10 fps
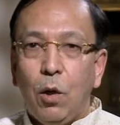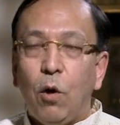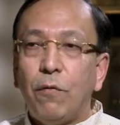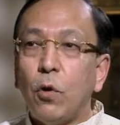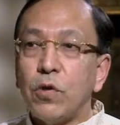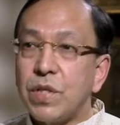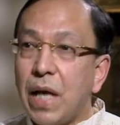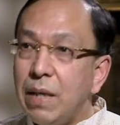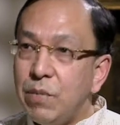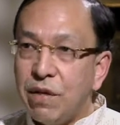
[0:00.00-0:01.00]
Of course,
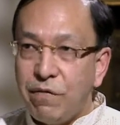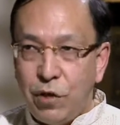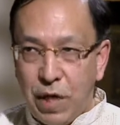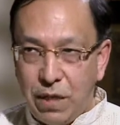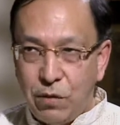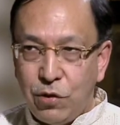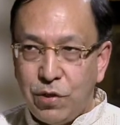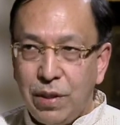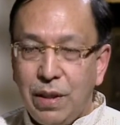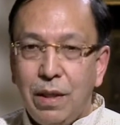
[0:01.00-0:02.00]
times have
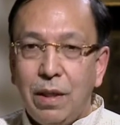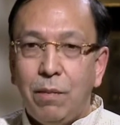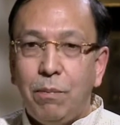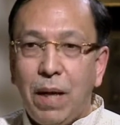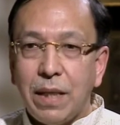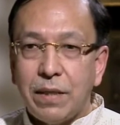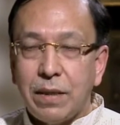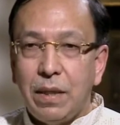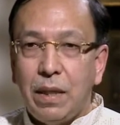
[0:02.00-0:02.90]
changed, but